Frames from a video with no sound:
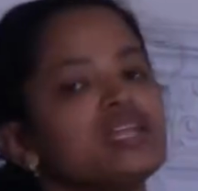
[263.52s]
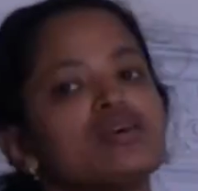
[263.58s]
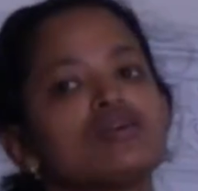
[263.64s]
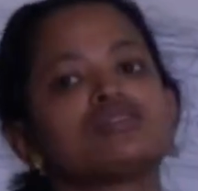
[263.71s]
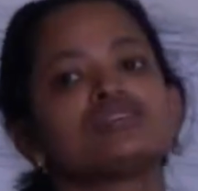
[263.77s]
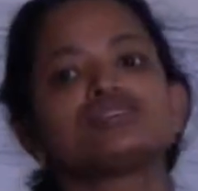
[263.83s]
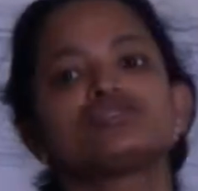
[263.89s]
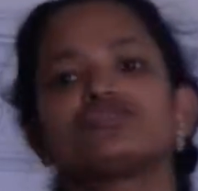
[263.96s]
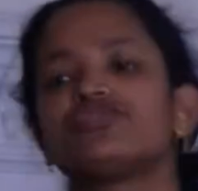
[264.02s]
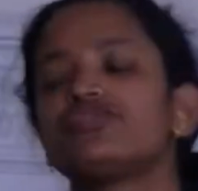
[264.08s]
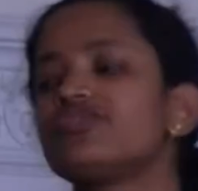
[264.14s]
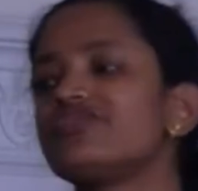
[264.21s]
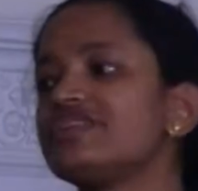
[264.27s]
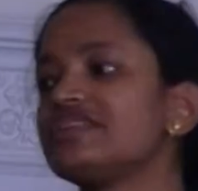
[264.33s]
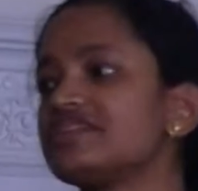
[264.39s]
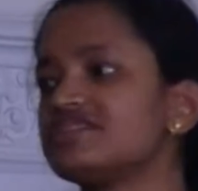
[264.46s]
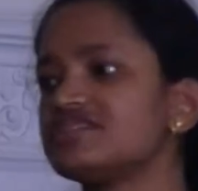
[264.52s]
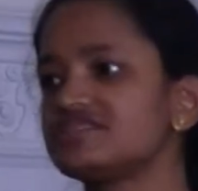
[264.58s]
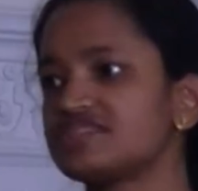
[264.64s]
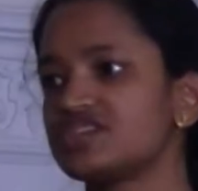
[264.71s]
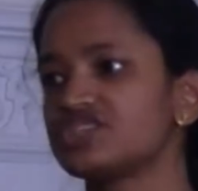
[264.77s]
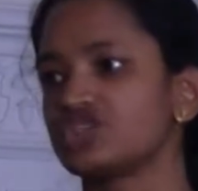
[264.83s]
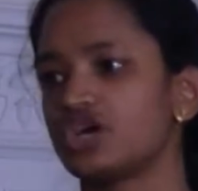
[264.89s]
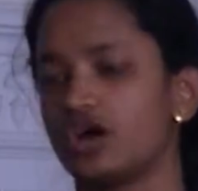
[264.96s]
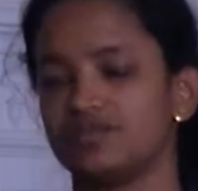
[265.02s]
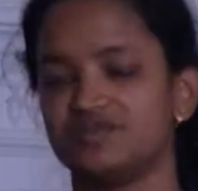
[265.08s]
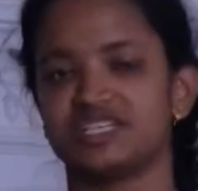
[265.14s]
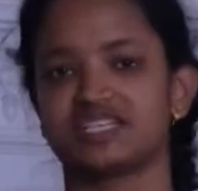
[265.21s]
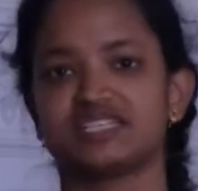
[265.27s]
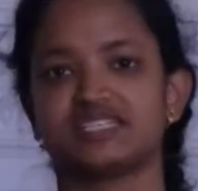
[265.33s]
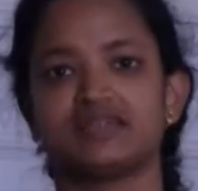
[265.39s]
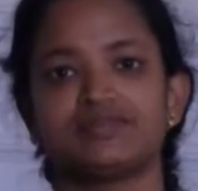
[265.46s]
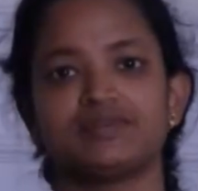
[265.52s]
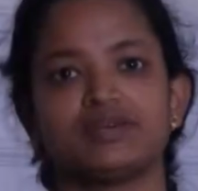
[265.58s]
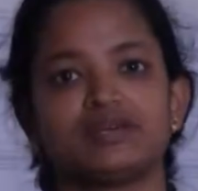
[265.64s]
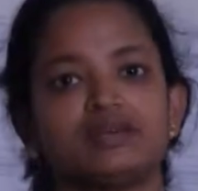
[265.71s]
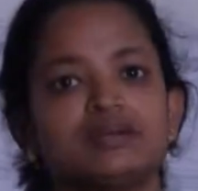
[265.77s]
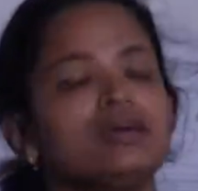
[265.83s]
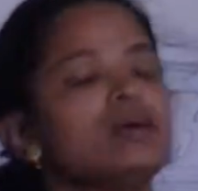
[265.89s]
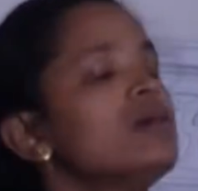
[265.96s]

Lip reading: In order to fulfill the research objective,